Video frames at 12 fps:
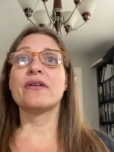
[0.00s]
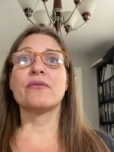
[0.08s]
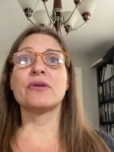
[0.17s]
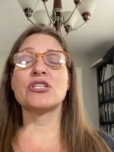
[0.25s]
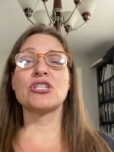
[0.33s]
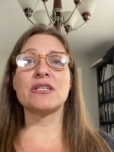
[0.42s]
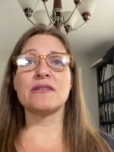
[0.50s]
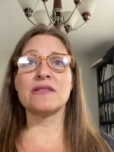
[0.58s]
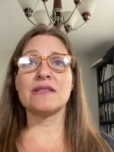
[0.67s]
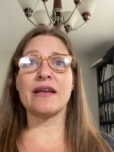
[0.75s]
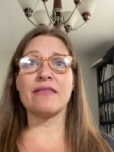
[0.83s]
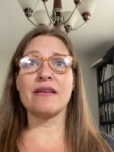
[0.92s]
which
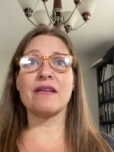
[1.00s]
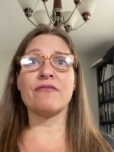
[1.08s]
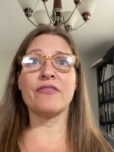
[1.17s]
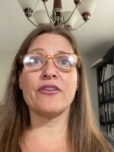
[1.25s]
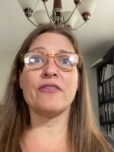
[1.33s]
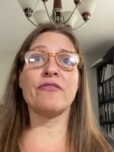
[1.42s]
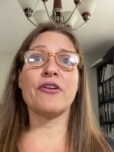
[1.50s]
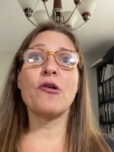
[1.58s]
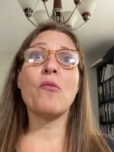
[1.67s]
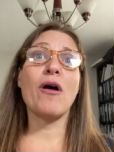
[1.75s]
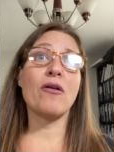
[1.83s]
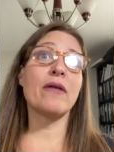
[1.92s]
is, I think, a very, very
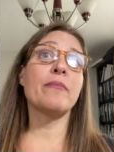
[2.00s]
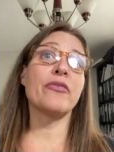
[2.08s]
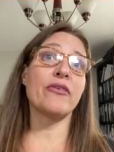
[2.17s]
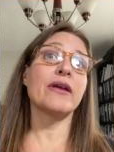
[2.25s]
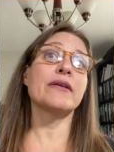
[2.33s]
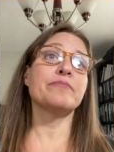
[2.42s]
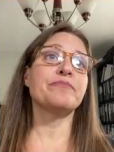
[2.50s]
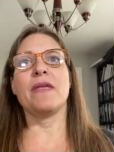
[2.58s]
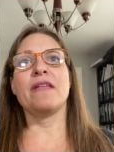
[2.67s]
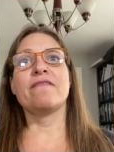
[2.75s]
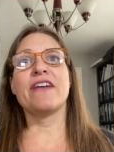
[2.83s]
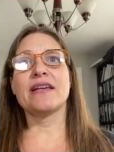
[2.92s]
welcome thing.
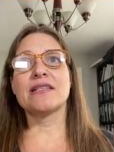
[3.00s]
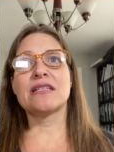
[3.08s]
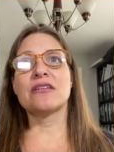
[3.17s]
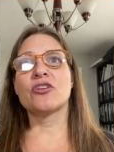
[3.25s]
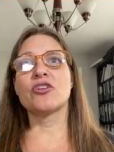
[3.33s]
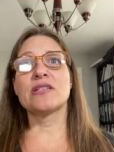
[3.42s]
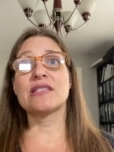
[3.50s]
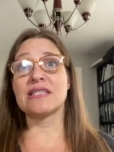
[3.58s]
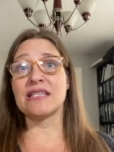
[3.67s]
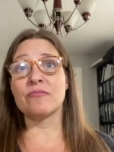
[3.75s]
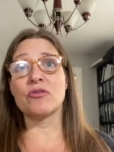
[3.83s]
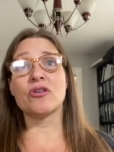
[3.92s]
Invest in a good
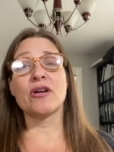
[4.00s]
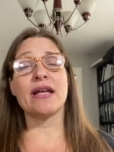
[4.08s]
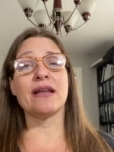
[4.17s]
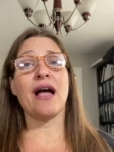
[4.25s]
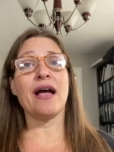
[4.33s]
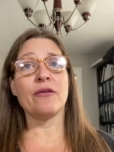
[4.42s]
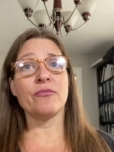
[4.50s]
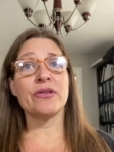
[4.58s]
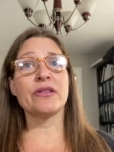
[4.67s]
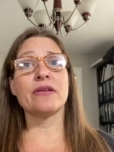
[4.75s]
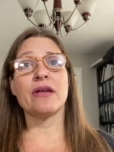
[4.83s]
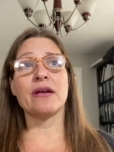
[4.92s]
steamer, and I
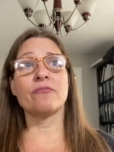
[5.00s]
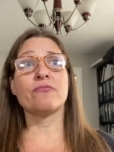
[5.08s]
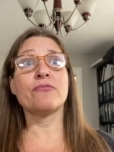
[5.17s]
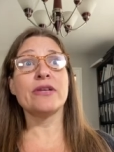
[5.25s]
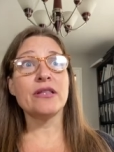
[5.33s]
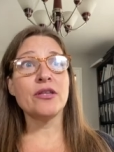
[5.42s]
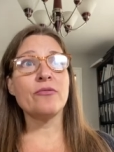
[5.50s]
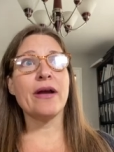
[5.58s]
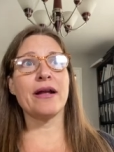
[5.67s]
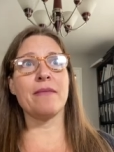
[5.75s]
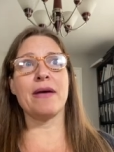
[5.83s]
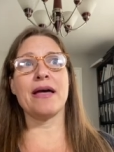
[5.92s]
really, really
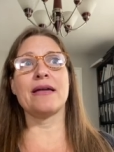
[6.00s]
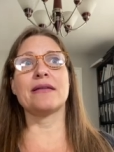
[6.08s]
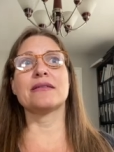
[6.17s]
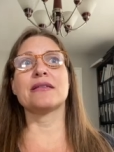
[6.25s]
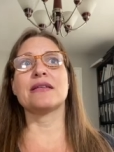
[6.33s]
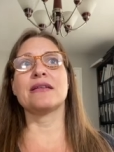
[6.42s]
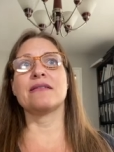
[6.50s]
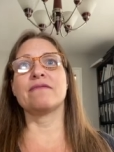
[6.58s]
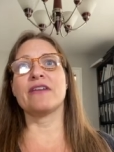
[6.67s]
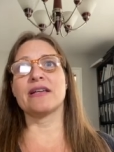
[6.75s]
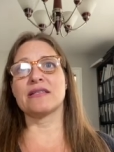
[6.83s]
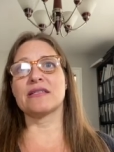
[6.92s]
recommend
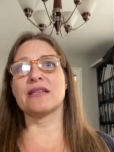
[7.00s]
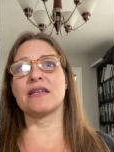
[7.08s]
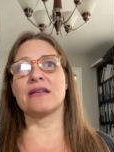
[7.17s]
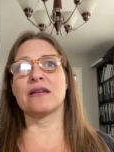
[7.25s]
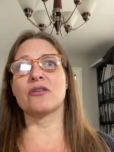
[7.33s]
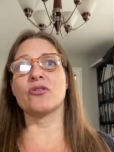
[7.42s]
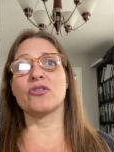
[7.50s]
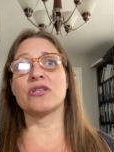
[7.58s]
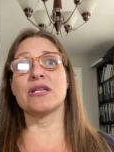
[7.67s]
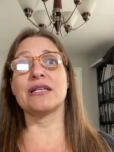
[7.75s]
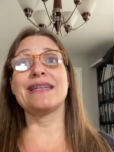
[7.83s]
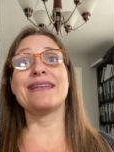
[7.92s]
invest in a good
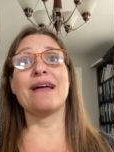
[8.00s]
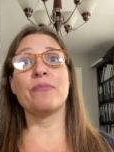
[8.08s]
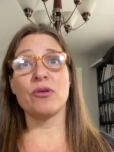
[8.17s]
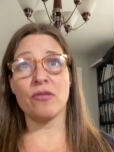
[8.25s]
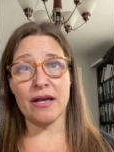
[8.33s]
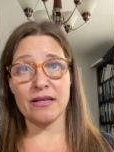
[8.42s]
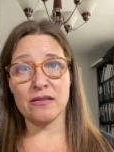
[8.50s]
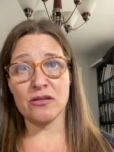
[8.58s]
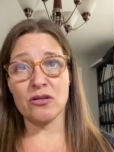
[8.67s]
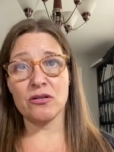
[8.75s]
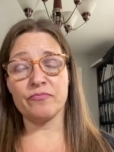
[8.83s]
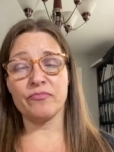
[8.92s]

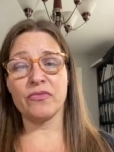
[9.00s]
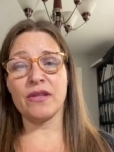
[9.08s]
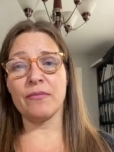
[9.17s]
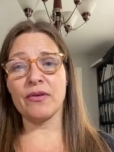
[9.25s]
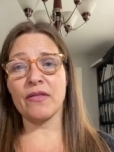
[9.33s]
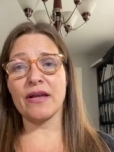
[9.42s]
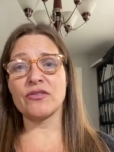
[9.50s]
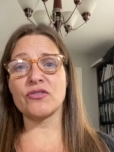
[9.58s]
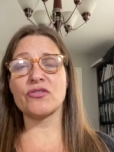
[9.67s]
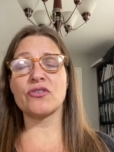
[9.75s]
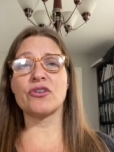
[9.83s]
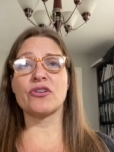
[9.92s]
nebulizer.
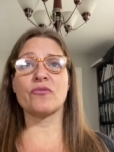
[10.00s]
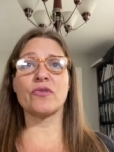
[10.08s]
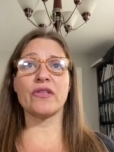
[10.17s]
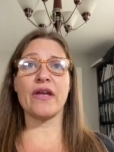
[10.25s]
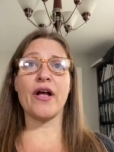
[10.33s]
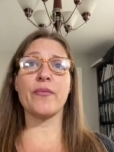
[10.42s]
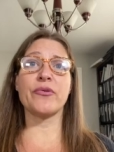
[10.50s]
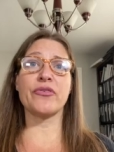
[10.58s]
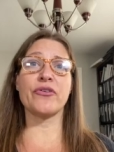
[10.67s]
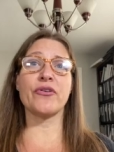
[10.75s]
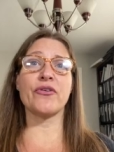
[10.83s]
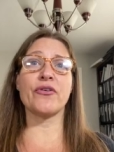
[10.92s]
Nebulizers are going to really help
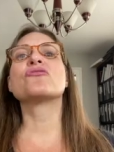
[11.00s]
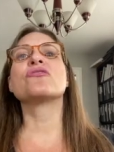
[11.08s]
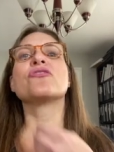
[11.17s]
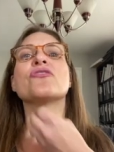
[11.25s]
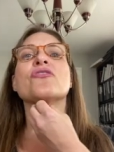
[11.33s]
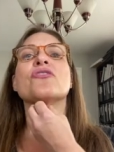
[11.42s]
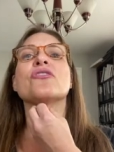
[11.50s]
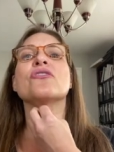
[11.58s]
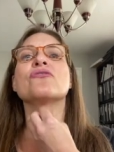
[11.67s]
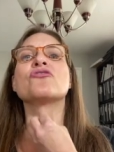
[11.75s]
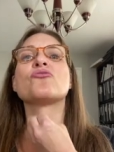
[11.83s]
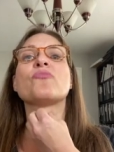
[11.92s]
with your, your
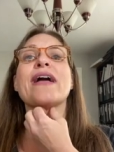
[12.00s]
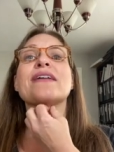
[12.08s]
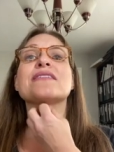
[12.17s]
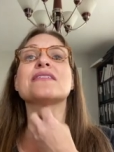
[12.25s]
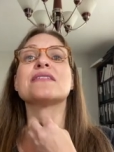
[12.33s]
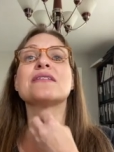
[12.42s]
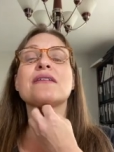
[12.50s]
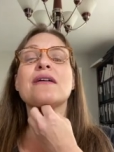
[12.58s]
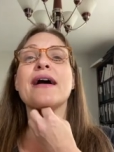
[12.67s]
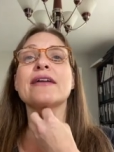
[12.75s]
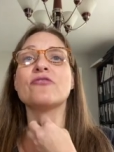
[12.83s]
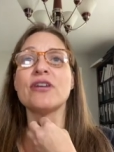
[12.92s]
direct
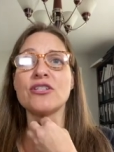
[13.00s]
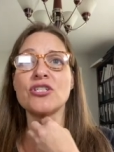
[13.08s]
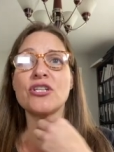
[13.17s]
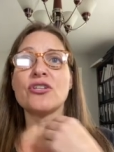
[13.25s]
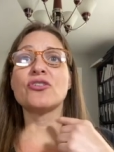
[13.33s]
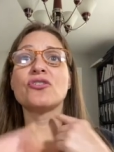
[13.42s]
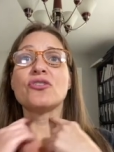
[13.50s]
hydration